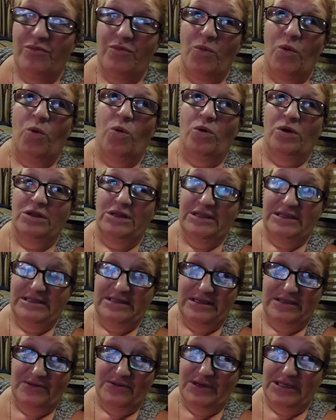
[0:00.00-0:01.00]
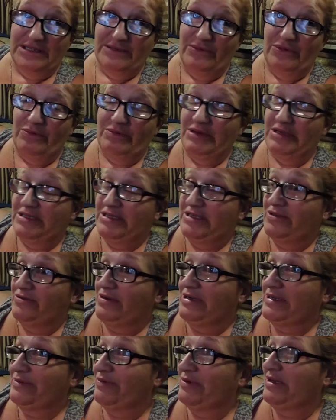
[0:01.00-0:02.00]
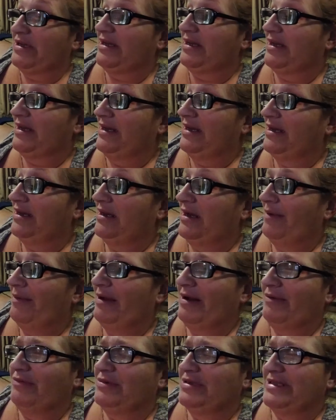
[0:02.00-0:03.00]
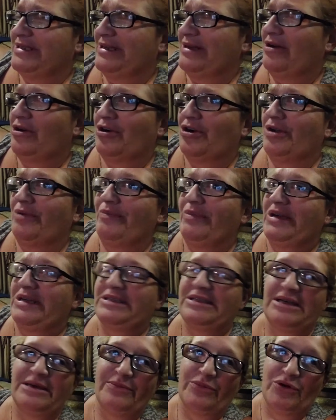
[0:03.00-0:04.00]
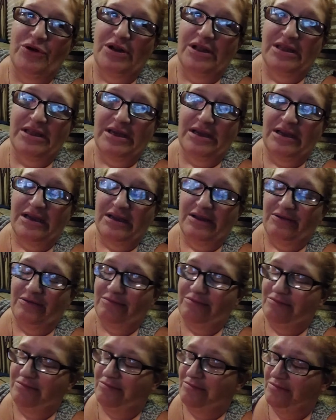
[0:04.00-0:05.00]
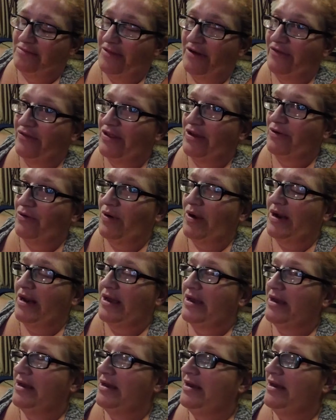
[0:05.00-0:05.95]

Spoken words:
Or at least this recipe, because this recipe, I mean, it wasn't hard to mix up or anything, get everything ready.